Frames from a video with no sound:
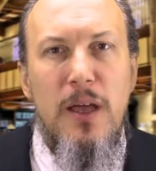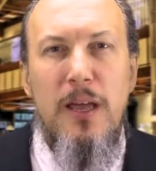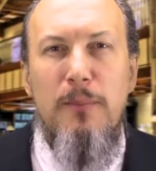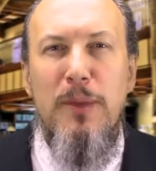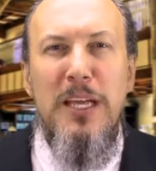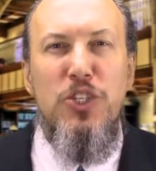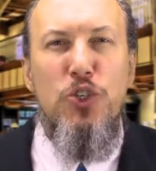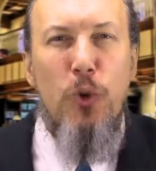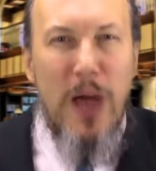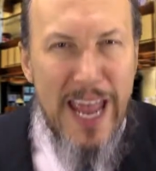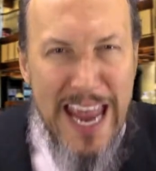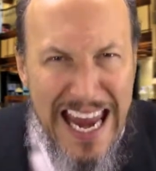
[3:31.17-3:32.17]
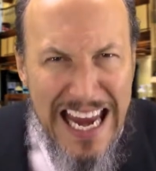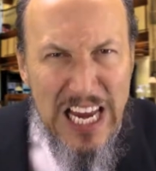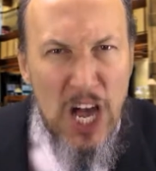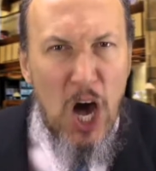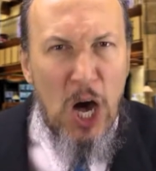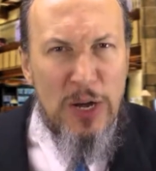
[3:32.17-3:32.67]
It means you hang
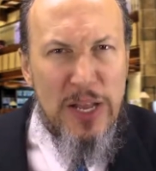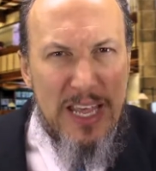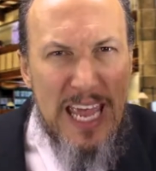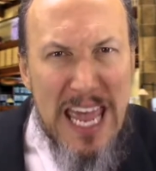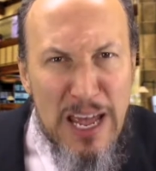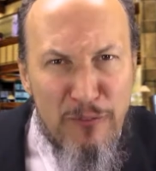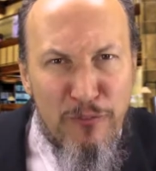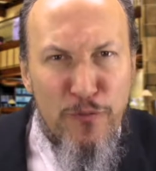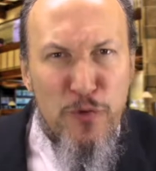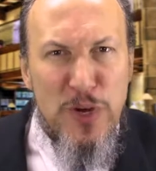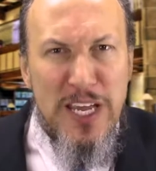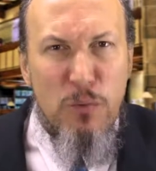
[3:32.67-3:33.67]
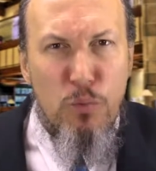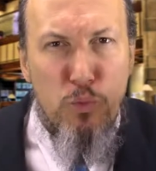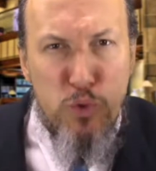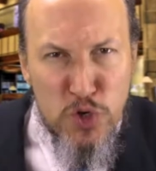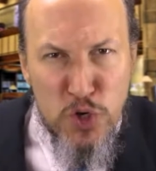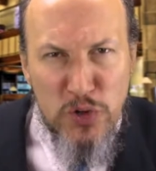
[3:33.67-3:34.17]
on every
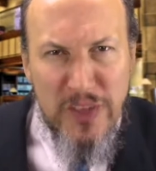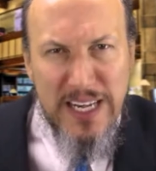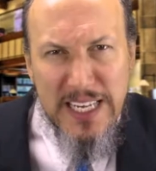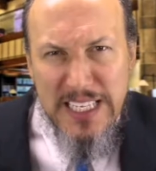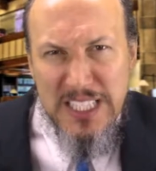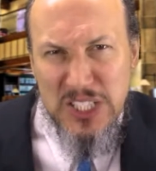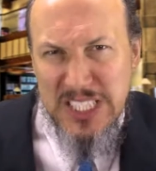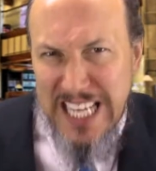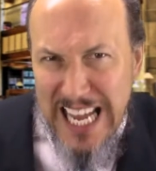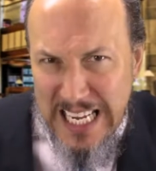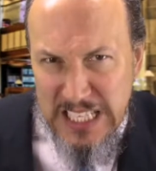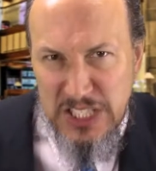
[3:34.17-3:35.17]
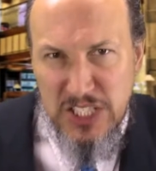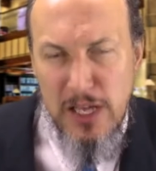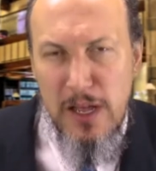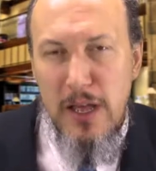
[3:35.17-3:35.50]
word that he says.